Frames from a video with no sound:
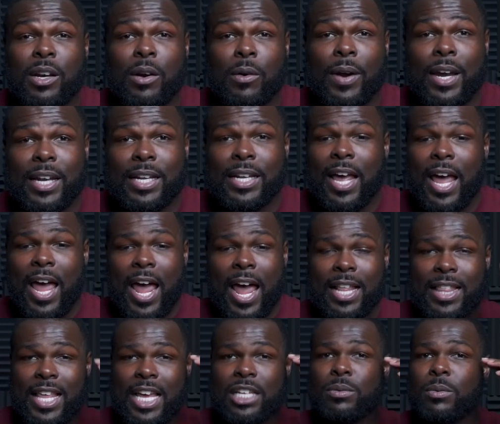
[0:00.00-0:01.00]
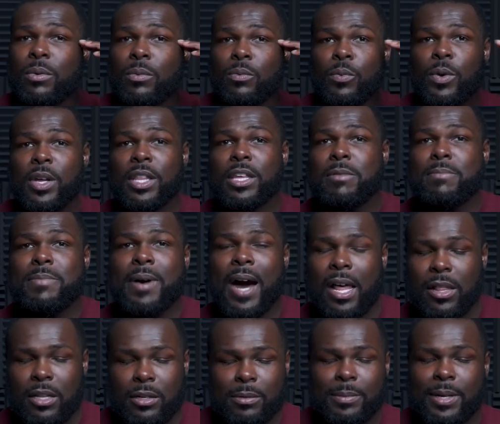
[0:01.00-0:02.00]
great, and that's what really
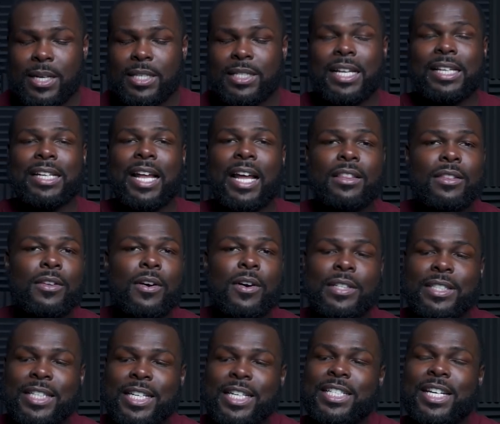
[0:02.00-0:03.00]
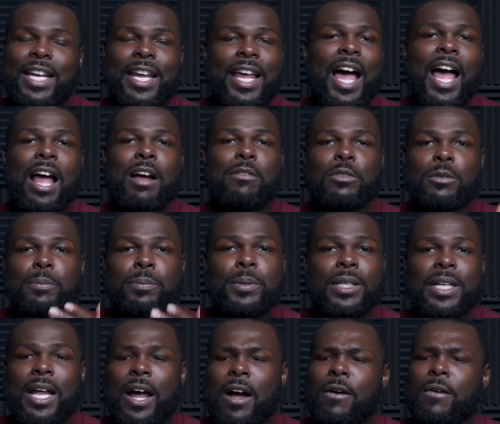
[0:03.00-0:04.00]
bothered me, is that I thought DJI would
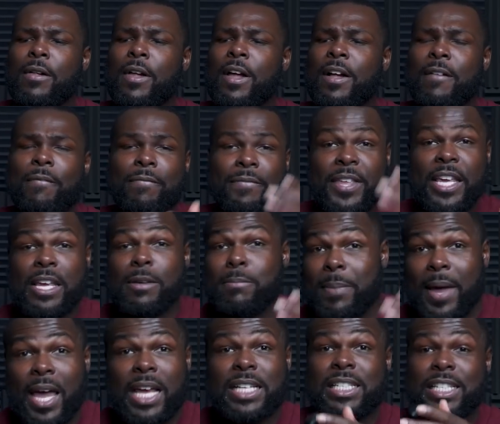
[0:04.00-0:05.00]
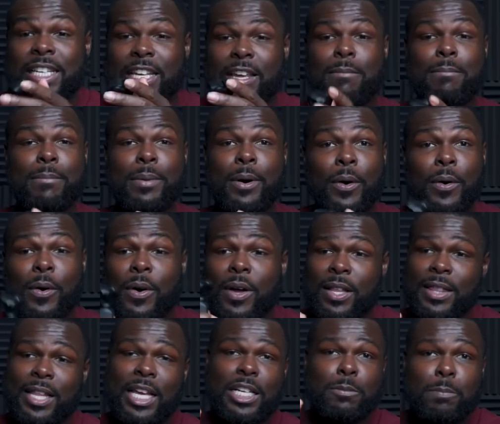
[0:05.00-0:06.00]
put out the best gimbal
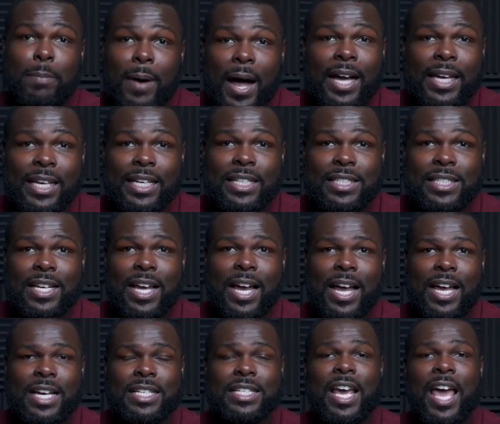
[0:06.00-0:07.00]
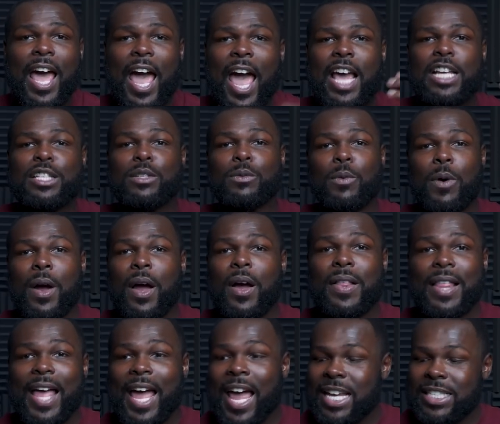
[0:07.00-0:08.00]
that's pocket size, as
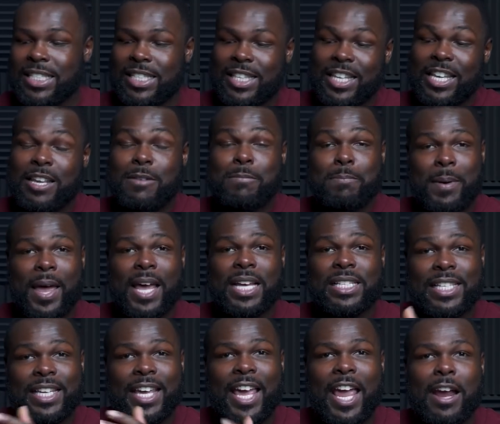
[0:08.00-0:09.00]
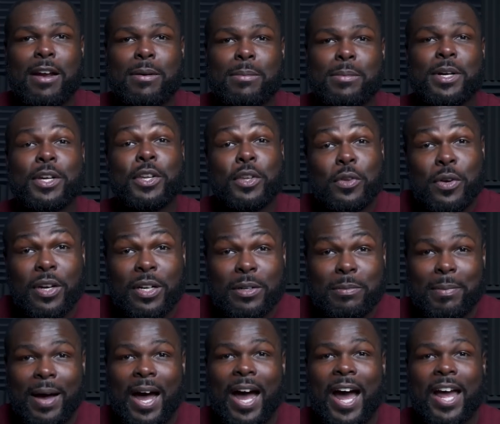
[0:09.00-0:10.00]
well as the best camera you
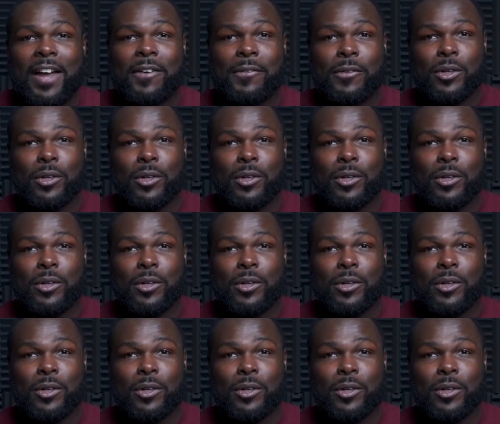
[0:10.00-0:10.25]
could buy